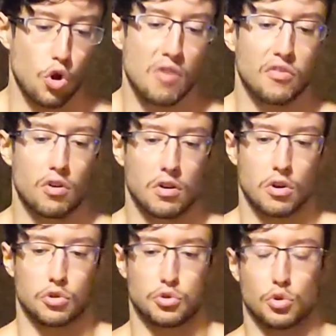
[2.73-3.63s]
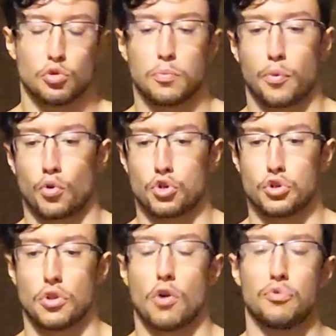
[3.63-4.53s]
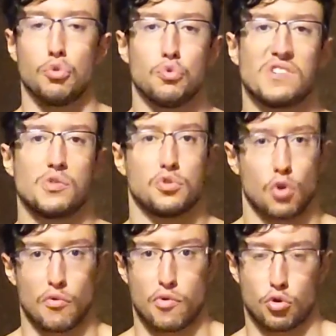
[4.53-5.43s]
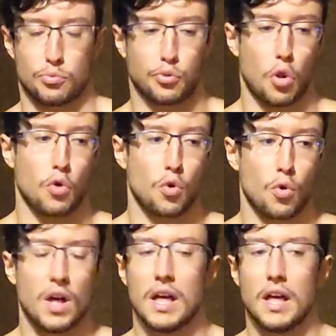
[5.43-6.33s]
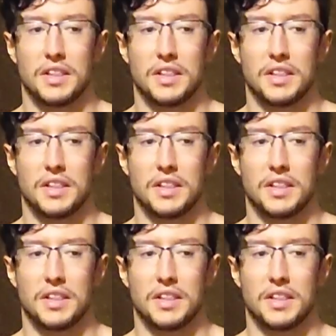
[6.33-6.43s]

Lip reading: cover a certain portion of the Nucleus overload protocol